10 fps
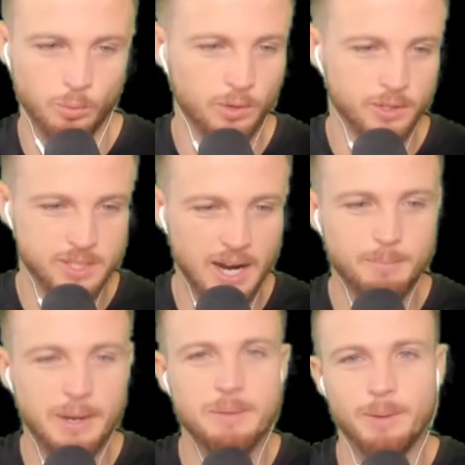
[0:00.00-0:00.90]
Well, there's not
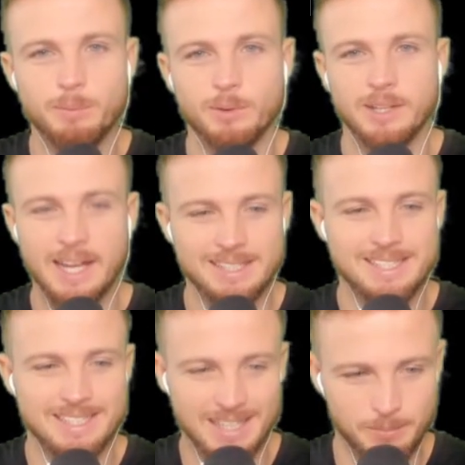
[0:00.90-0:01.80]
many people like
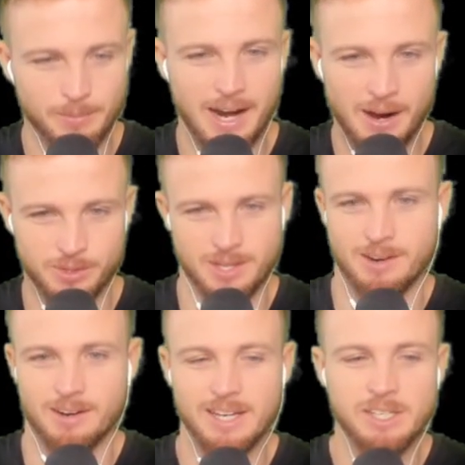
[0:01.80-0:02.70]
Slim out
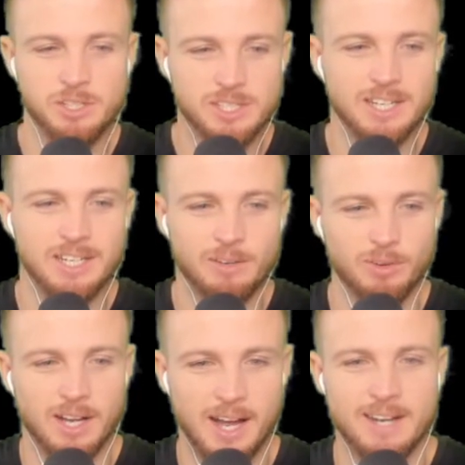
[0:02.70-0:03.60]
there. He's just a
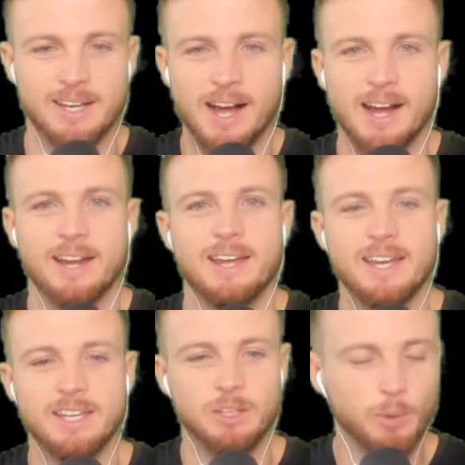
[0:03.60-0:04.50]
different kind of guy.
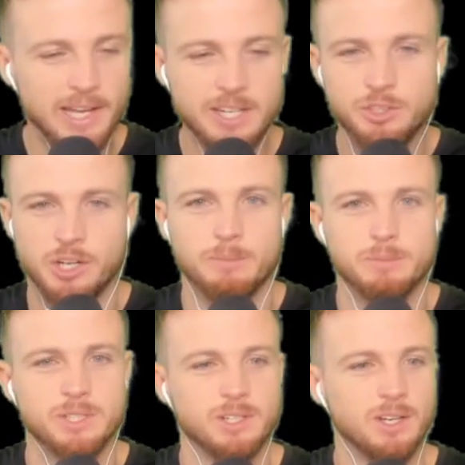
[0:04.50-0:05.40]
The way he
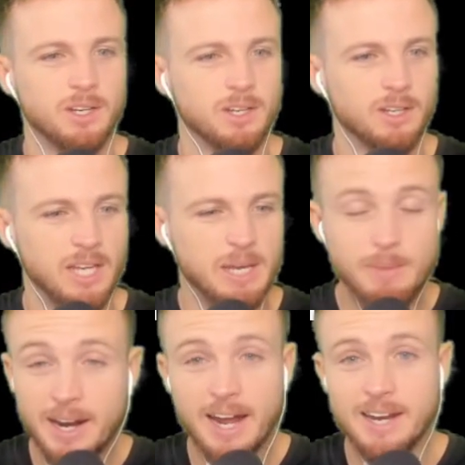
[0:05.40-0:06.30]
jumps, he
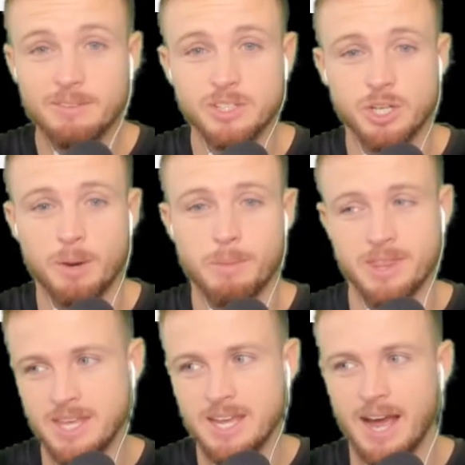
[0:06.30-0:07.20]
might not even jump
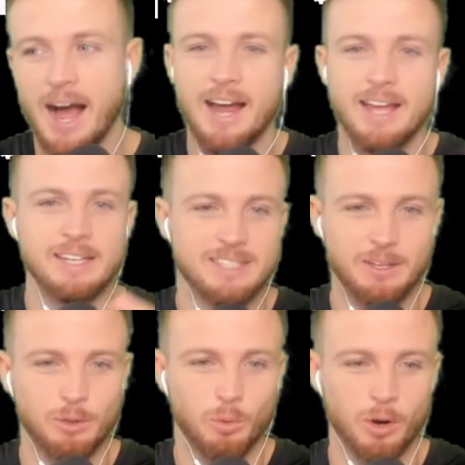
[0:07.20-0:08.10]
the highest
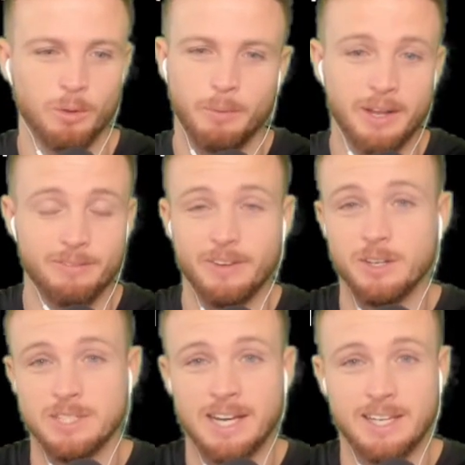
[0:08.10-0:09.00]
in the world, but it
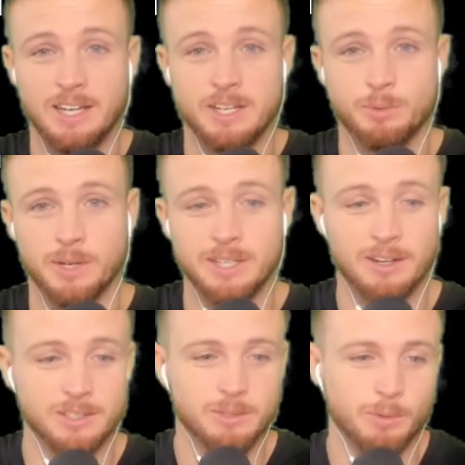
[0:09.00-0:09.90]
feels like he does when he
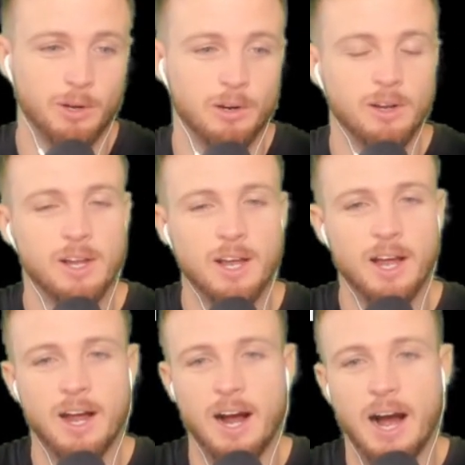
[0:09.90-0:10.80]
dunks the ball.
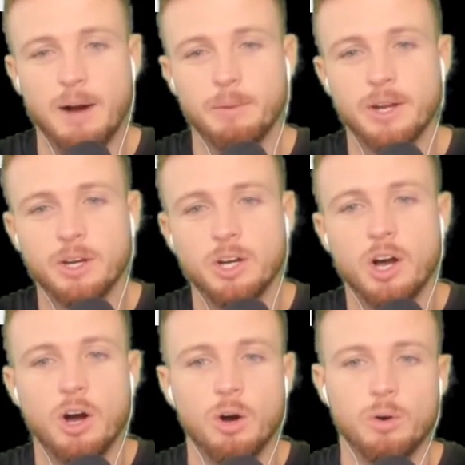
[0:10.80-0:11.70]
I'm going to
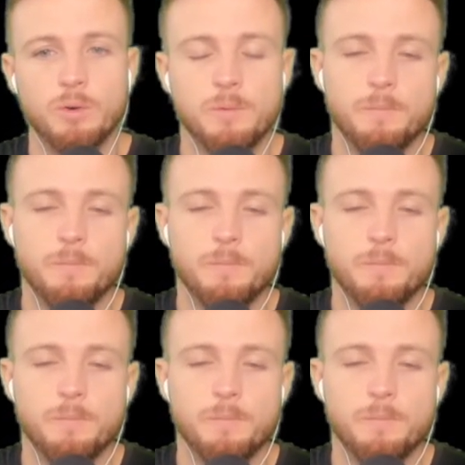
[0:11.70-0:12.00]
go...